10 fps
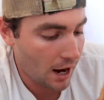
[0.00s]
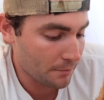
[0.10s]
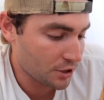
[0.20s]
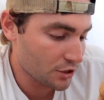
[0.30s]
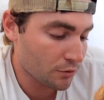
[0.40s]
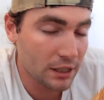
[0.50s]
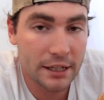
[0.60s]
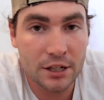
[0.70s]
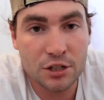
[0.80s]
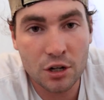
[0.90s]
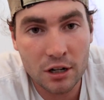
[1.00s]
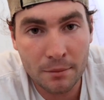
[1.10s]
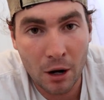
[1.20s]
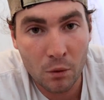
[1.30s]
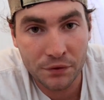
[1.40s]
I'm just really concerned
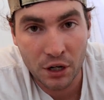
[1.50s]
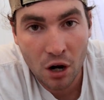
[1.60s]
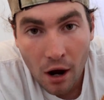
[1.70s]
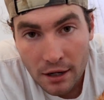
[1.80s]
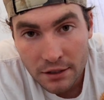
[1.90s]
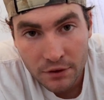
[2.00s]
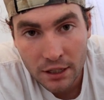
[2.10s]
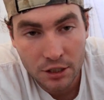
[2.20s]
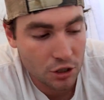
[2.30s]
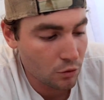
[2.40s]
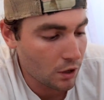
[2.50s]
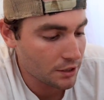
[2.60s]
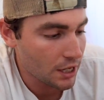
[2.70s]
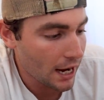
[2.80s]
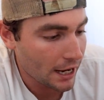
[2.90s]
about what the cause of the issue
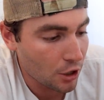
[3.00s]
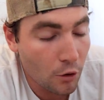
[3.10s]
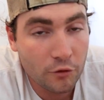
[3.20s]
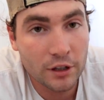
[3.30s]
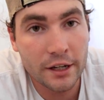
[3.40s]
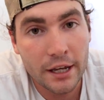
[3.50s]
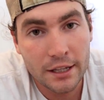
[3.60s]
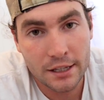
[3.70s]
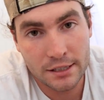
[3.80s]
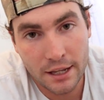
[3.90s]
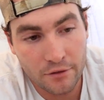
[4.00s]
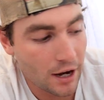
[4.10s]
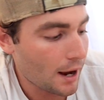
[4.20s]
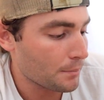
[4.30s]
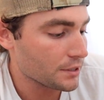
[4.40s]
was, and hopefully this never
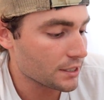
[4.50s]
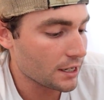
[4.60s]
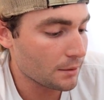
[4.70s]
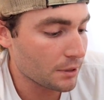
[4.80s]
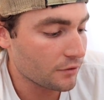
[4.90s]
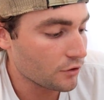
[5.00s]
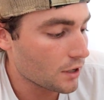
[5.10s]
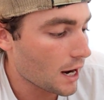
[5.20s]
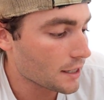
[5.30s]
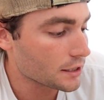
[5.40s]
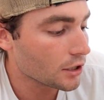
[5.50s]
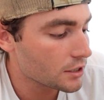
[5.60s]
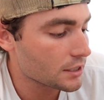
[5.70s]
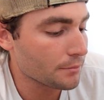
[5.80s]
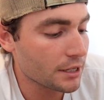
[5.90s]
happens again. But if you guys
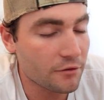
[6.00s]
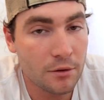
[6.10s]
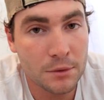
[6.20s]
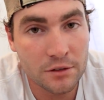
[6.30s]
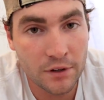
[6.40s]
learned something from this